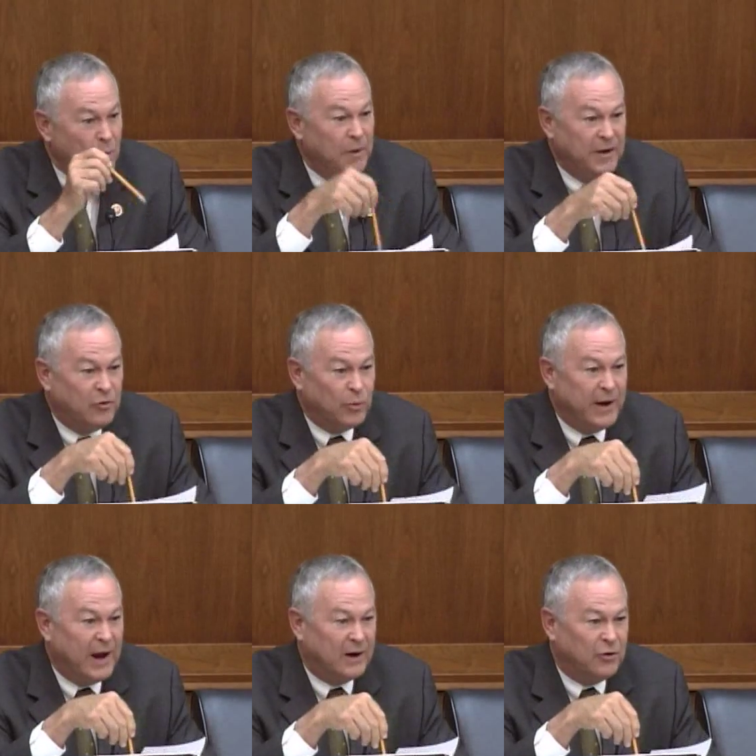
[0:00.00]
when these
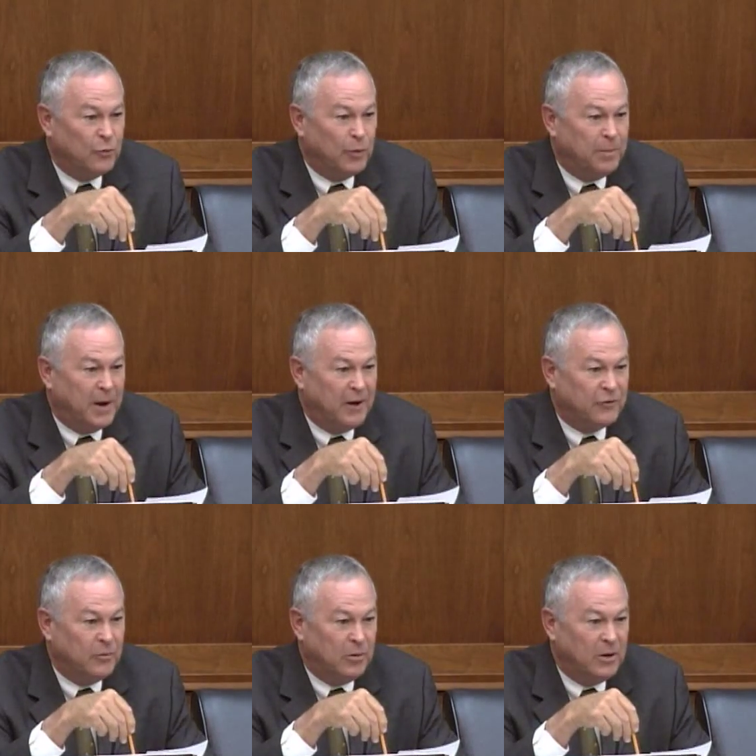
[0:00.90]
reactors were
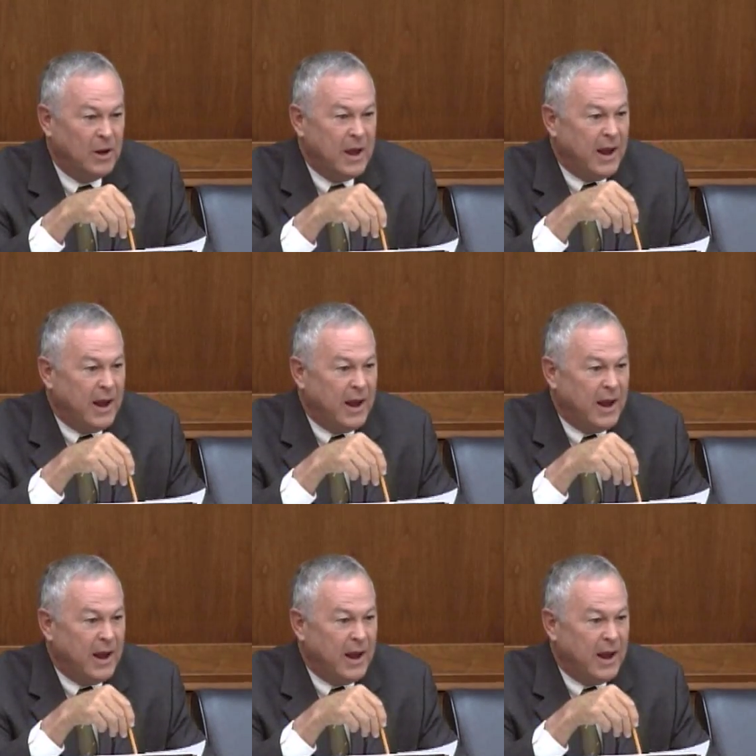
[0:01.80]
possible.